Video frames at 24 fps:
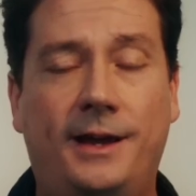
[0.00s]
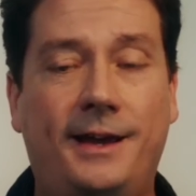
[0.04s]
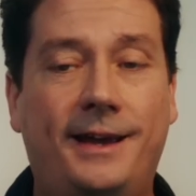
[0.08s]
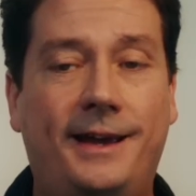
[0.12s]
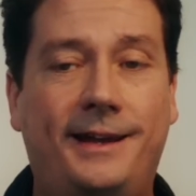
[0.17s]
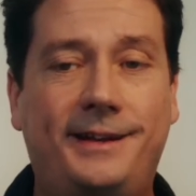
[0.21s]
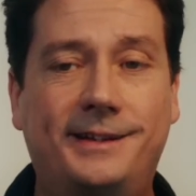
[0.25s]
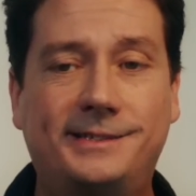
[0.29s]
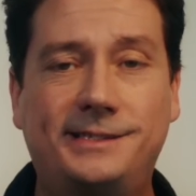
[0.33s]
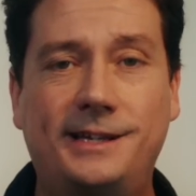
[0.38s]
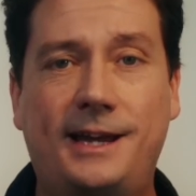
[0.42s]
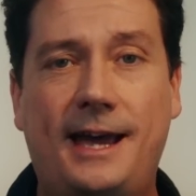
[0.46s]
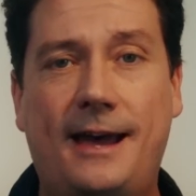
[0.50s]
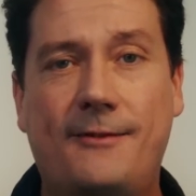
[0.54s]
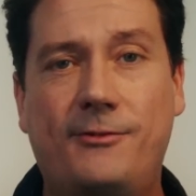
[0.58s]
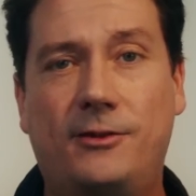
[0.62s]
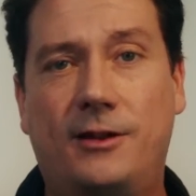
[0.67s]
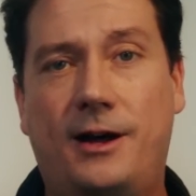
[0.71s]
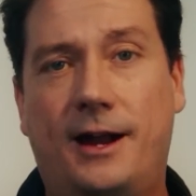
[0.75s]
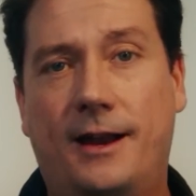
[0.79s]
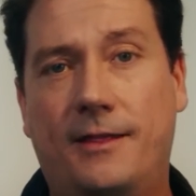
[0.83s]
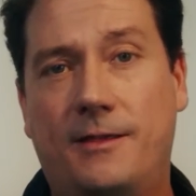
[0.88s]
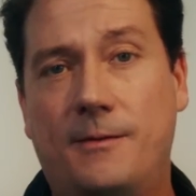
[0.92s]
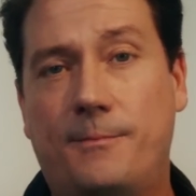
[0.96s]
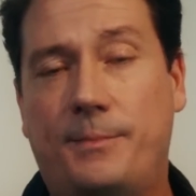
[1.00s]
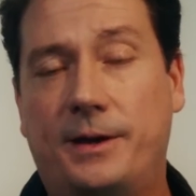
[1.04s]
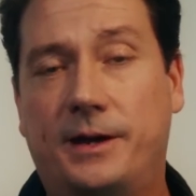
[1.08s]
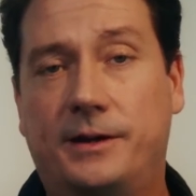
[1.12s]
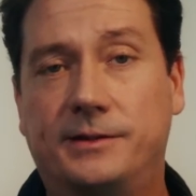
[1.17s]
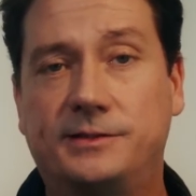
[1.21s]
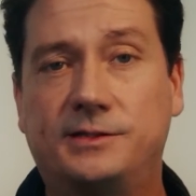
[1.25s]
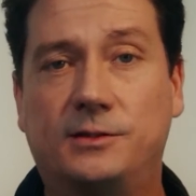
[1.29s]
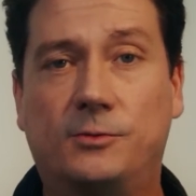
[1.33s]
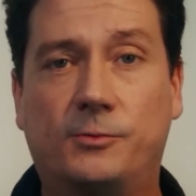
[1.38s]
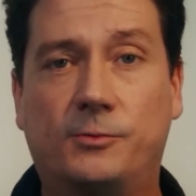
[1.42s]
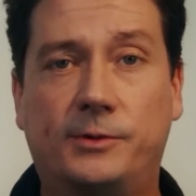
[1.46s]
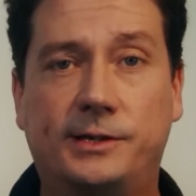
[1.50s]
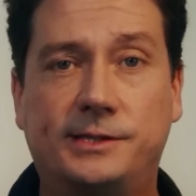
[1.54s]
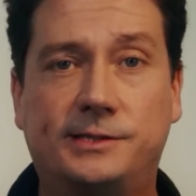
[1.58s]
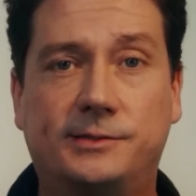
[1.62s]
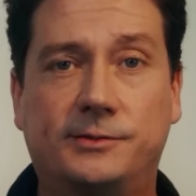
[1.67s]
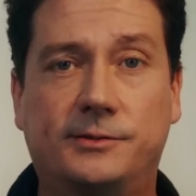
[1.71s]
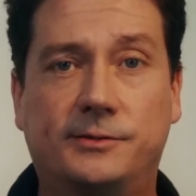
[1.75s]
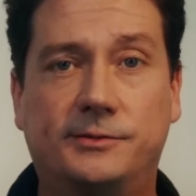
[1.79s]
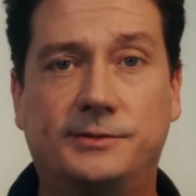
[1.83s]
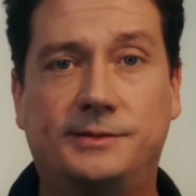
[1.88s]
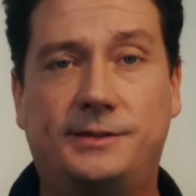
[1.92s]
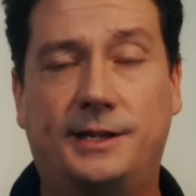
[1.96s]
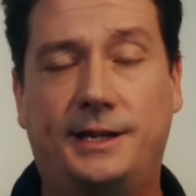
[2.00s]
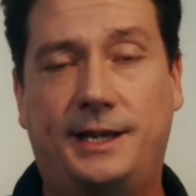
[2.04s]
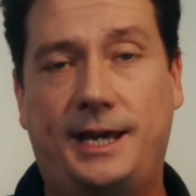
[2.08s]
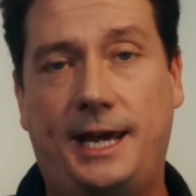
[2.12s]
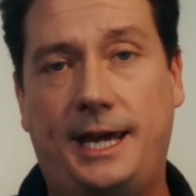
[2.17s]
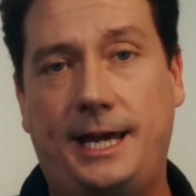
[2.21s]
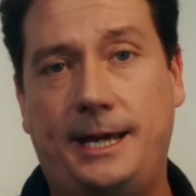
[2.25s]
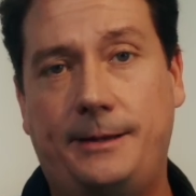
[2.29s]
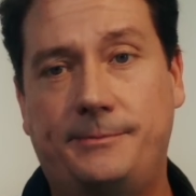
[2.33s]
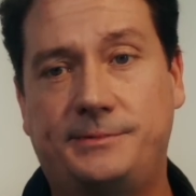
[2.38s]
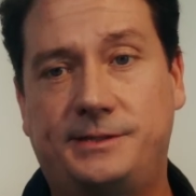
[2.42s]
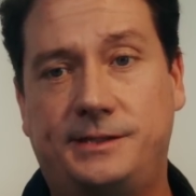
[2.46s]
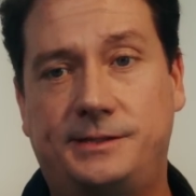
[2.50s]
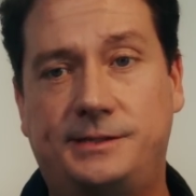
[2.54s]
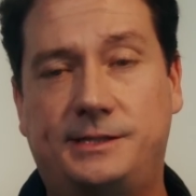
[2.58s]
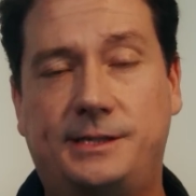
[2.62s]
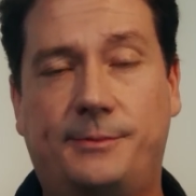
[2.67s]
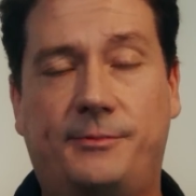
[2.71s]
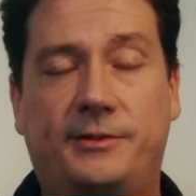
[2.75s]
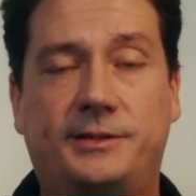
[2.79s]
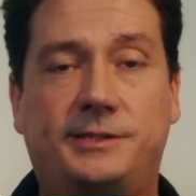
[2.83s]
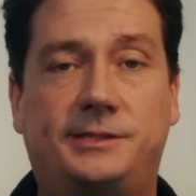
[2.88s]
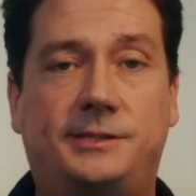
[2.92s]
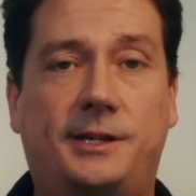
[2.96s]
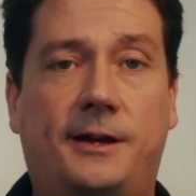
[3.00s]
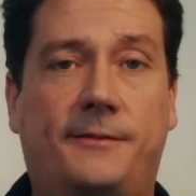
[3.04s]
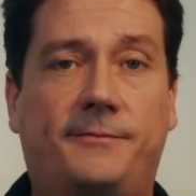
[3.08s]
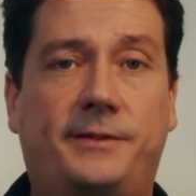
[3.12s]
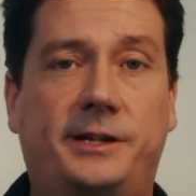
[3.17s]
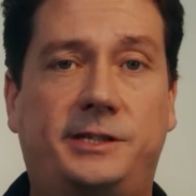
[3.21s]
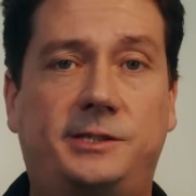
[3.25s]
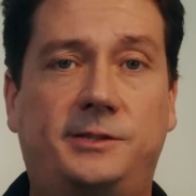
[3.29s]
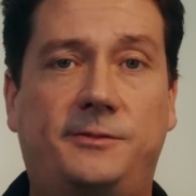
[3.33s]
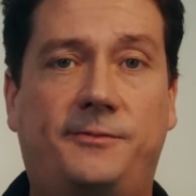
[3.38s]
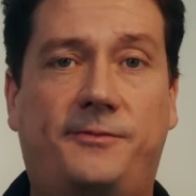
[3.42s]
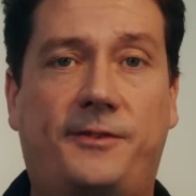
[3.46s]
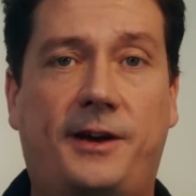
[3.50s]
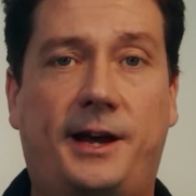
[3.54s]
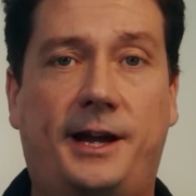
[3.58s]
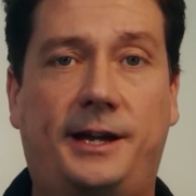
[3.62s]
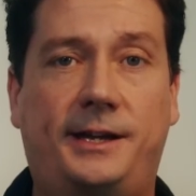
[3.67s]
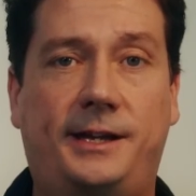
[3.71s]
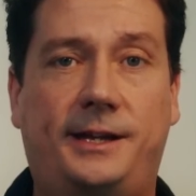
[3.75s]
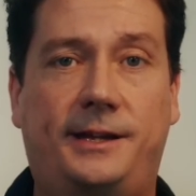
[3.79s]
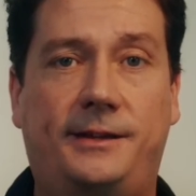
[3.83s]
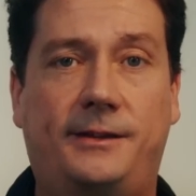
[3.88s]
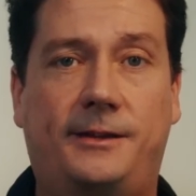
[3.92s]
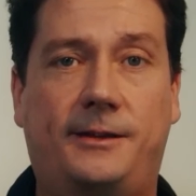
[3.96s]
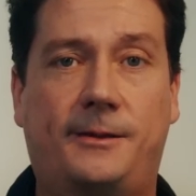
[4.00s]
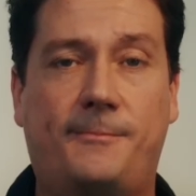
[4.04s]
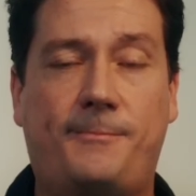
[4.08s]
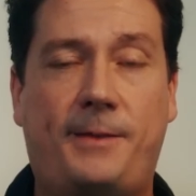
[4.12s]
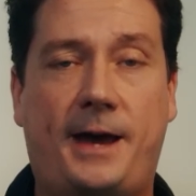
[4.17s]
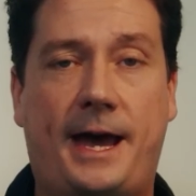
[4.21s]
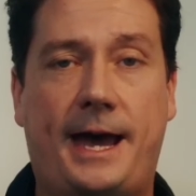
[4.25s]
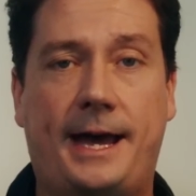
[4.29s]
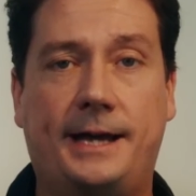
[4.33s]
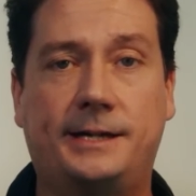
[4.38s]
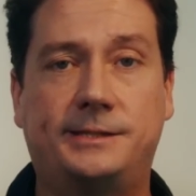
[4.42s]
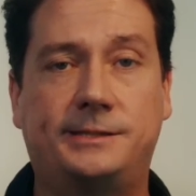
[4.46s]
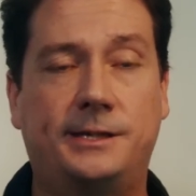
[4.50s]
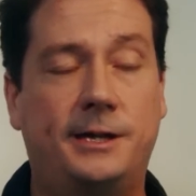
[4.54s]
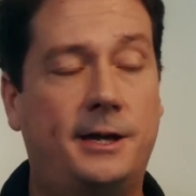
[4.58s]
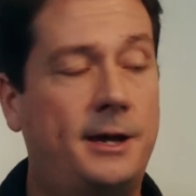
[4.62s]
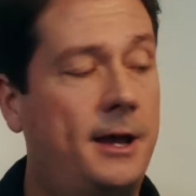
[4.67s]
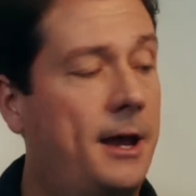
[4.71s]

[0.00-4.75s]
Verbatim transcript: It doesn't have a lot of the bells and whistles, the games, and some of the stuff that you find in the PAX.